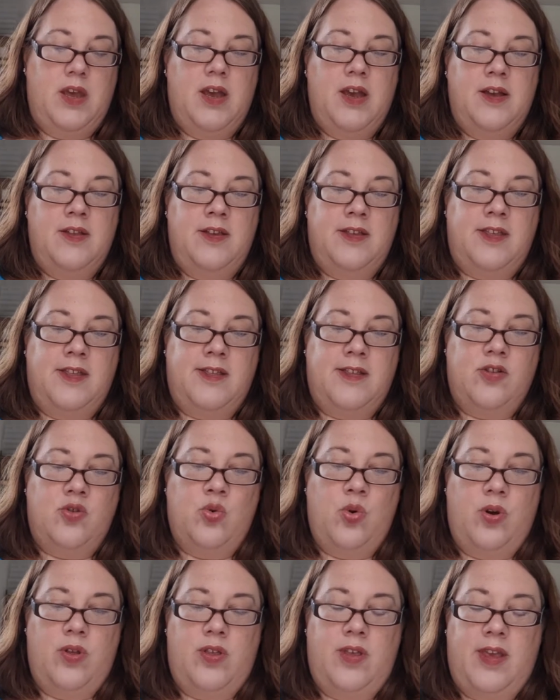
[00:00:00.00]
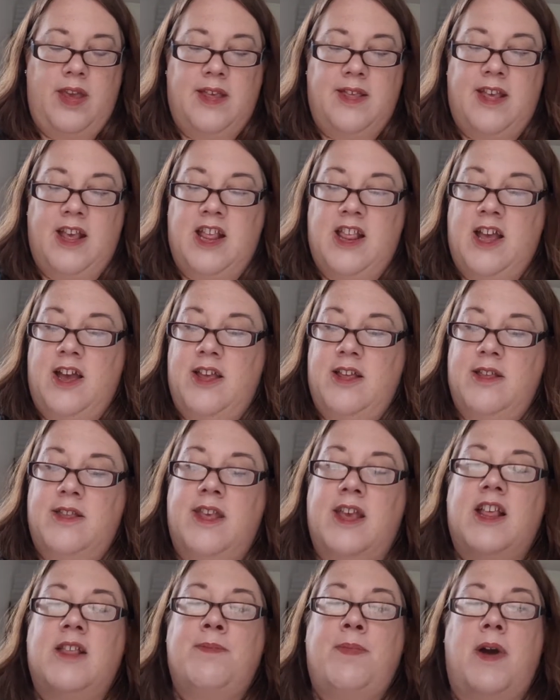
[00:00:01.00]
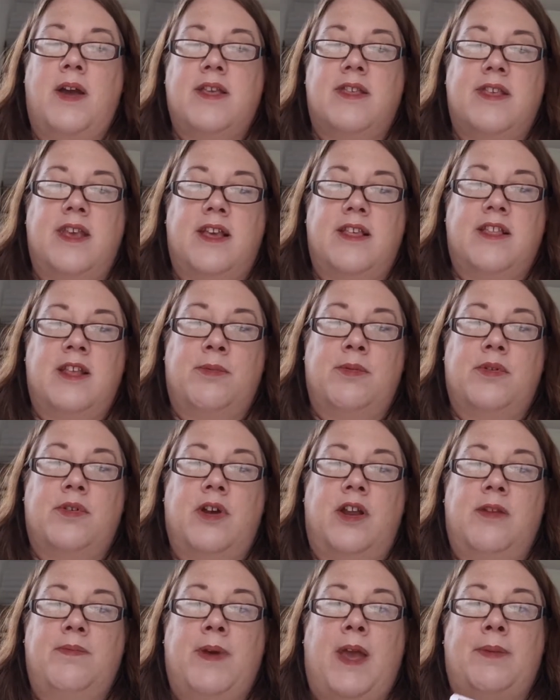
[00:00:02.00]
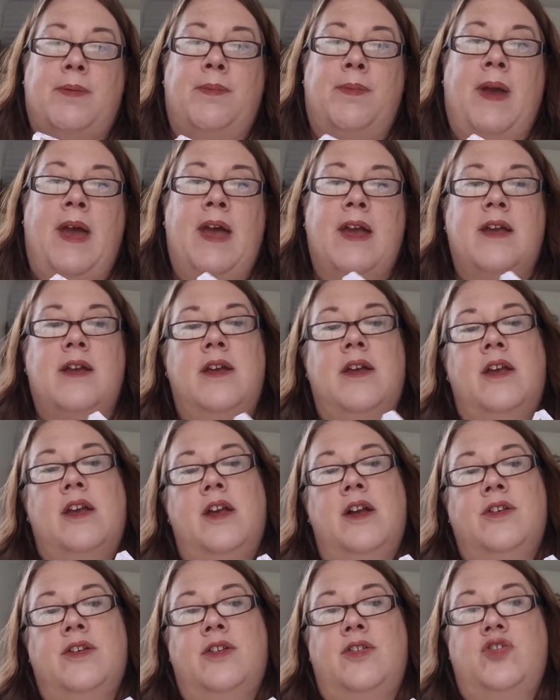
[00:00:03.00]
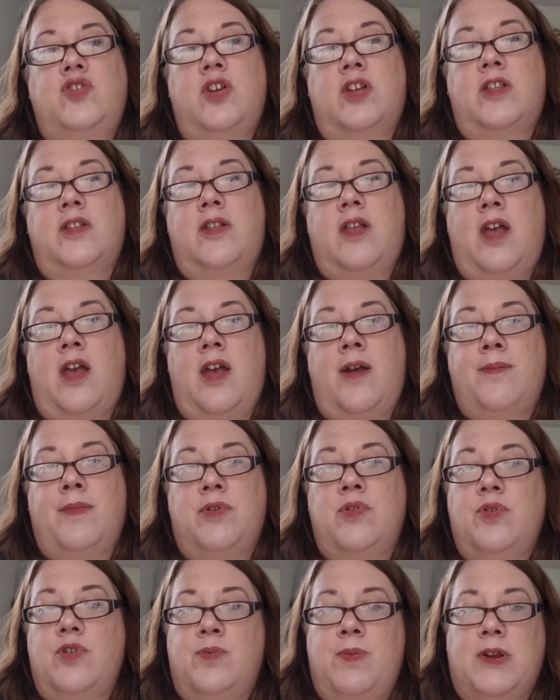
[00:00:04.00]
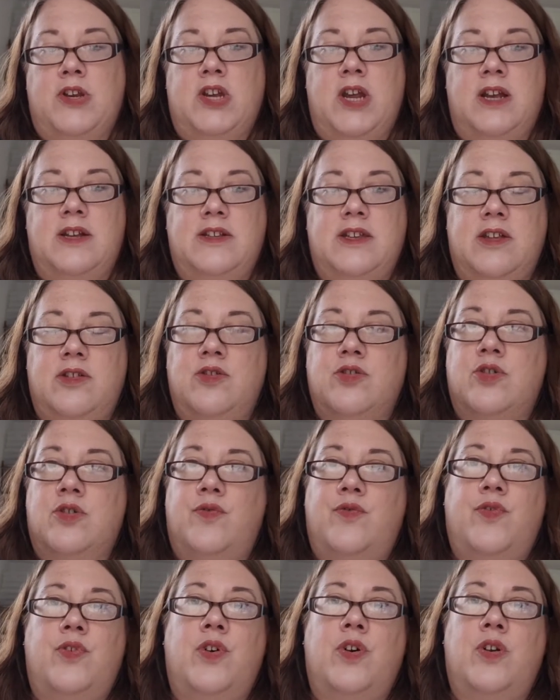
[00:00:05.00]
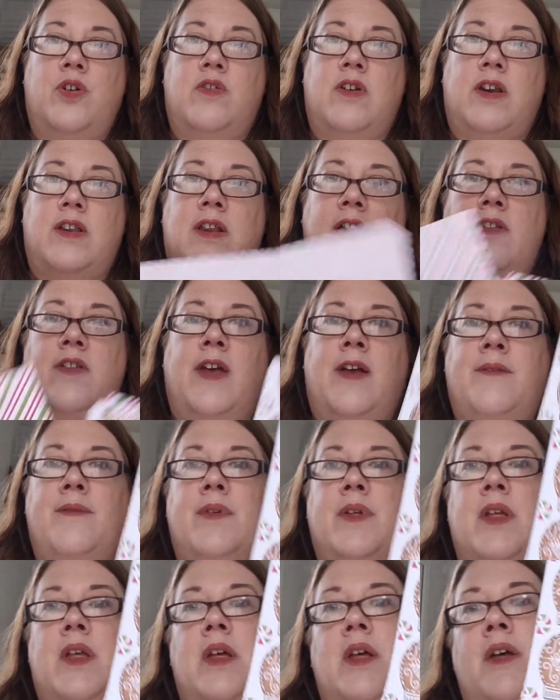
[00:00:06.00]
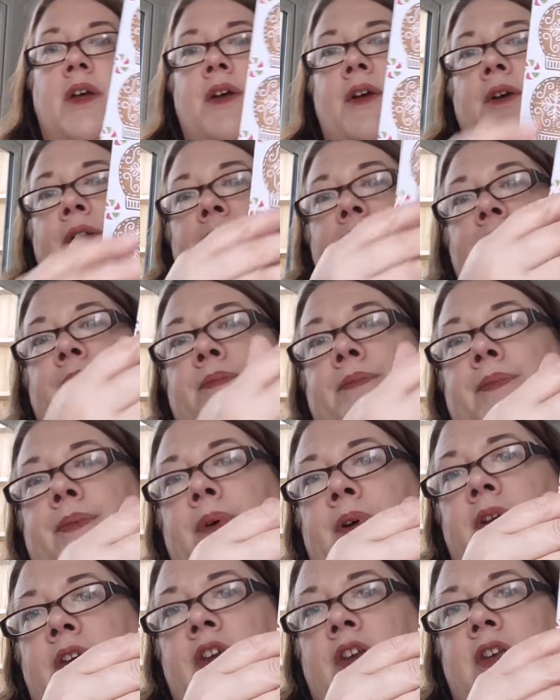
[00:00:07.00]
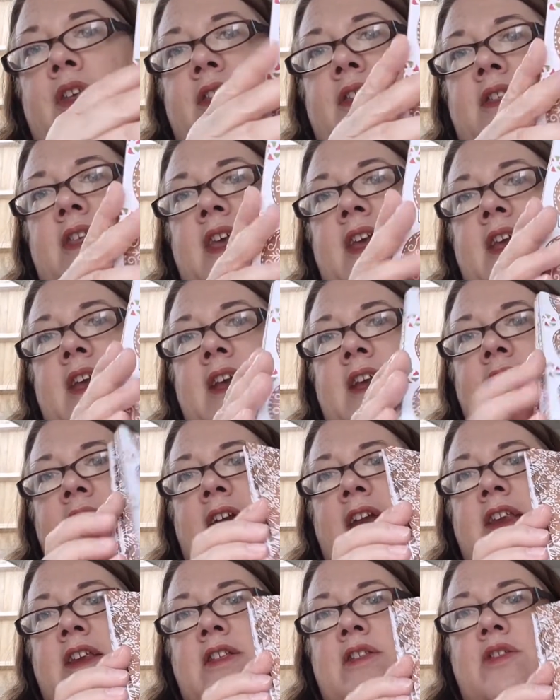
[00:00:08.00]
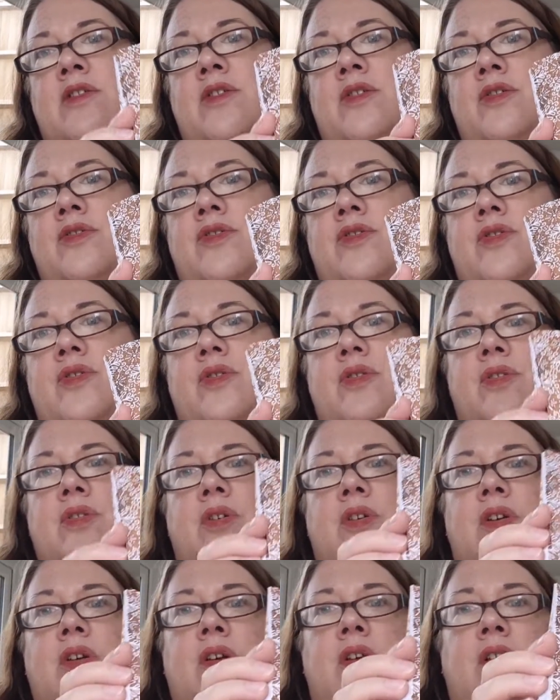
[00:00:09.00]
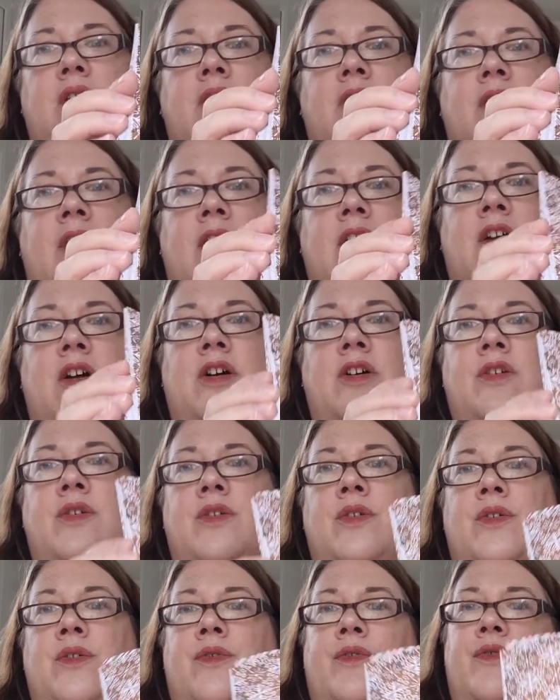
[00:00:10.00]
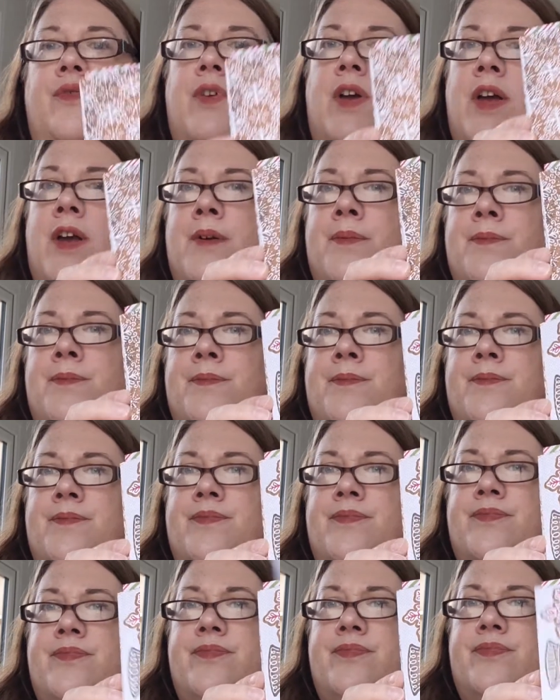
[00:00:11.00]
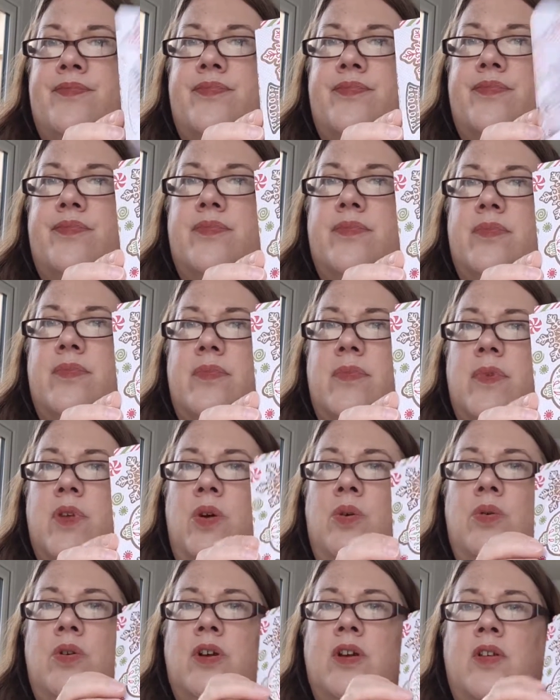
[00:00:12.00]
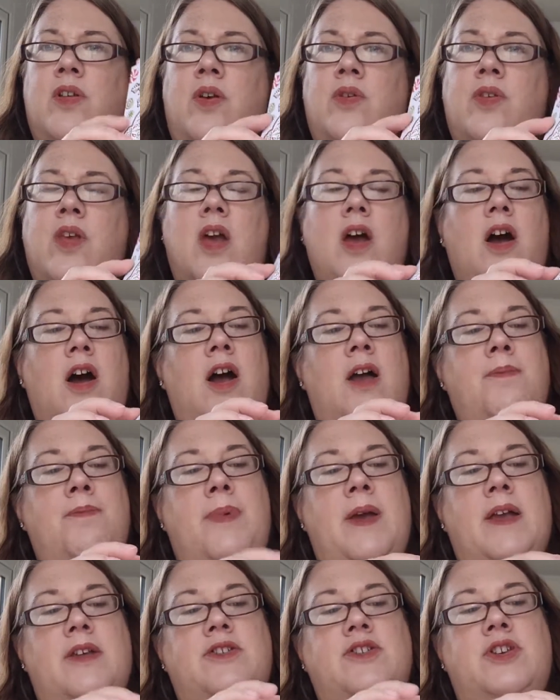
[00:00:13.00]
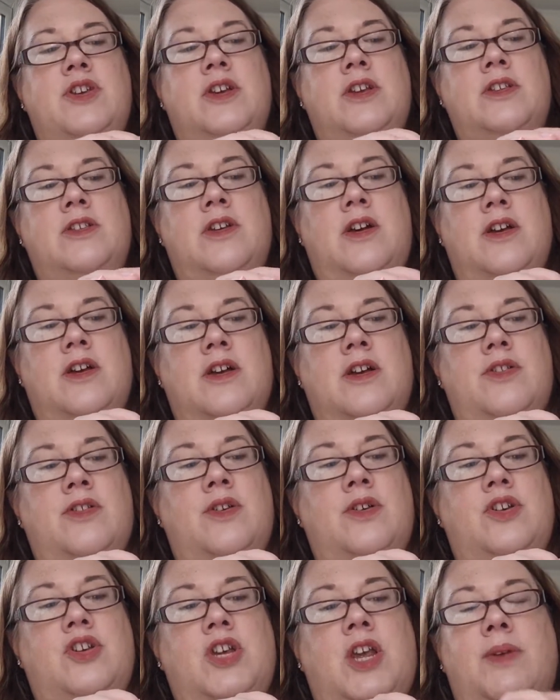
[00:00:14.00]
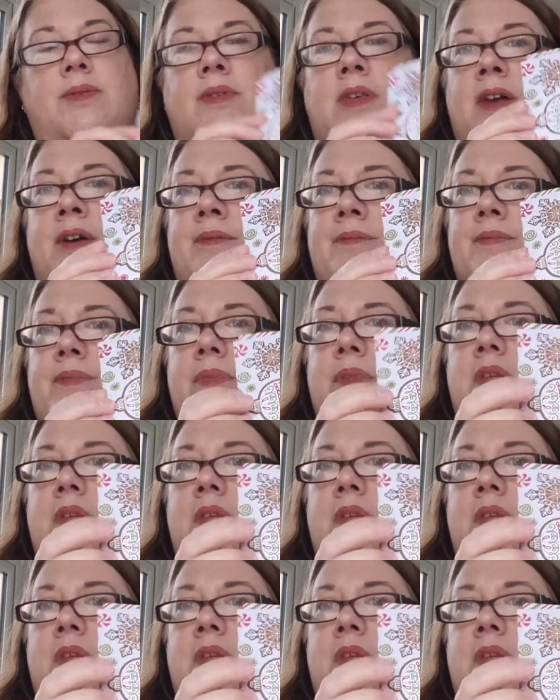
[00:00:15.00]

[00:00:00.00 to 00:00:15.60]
This is the 6x6 double-sided paper pack. This is just, it's not a speciality, it's not got foil or anything like that. But you can see, again, it's got that kind of, oh, look at those. I bet you can die cut those shapes out.